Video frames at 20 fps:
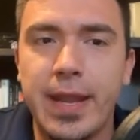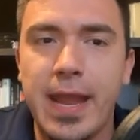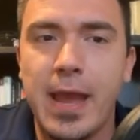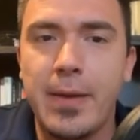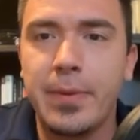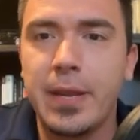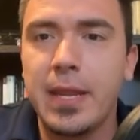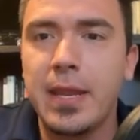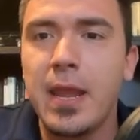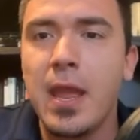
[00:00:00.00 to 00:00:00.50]
How
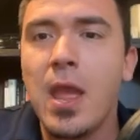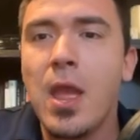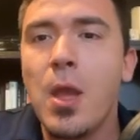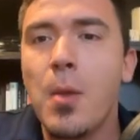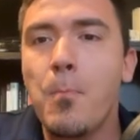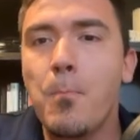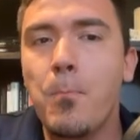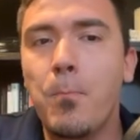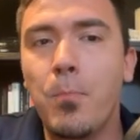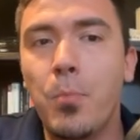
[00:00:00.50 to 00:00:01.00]
many
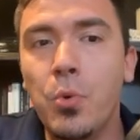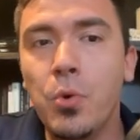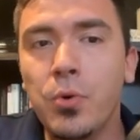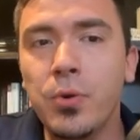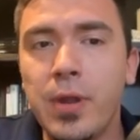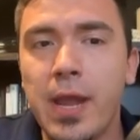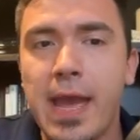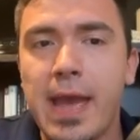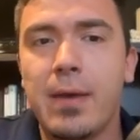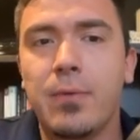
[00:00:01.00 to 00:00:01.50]

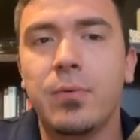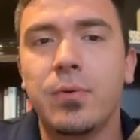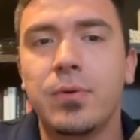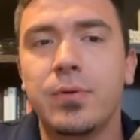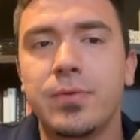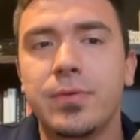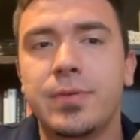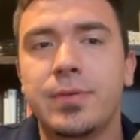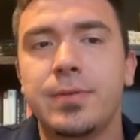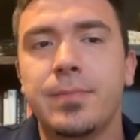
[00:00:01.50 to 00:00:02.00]
more
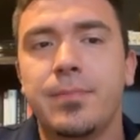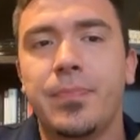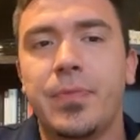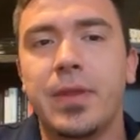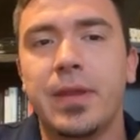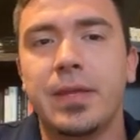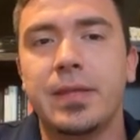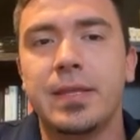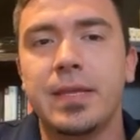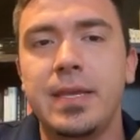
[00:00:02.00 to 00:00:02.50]
hours
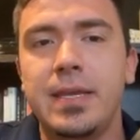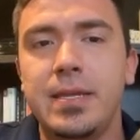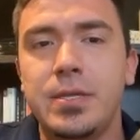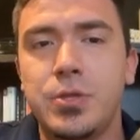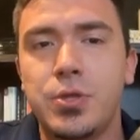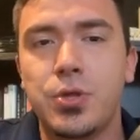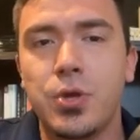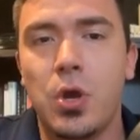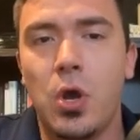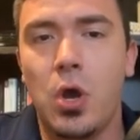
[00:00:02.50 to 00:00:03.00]
does
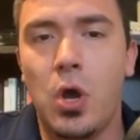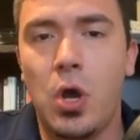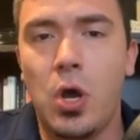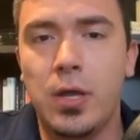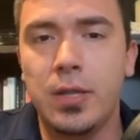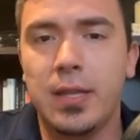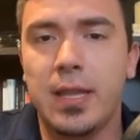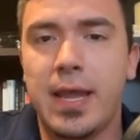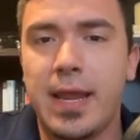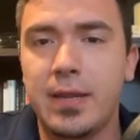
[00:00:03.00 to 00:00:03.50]
each
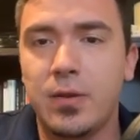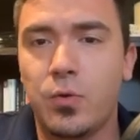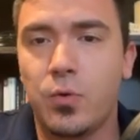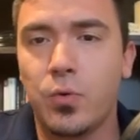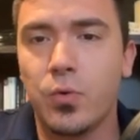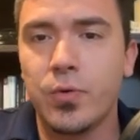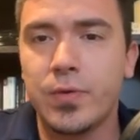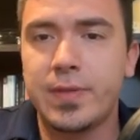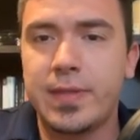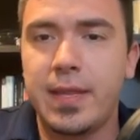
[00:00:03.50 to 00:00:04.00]
online
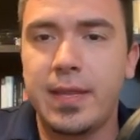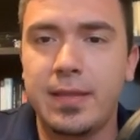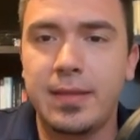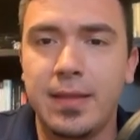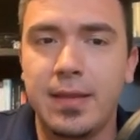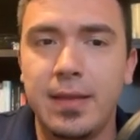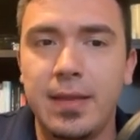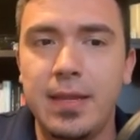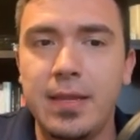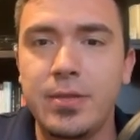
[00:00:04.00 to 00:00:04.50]
course take
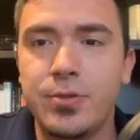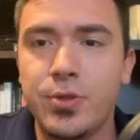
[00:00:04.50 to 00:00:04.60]
than each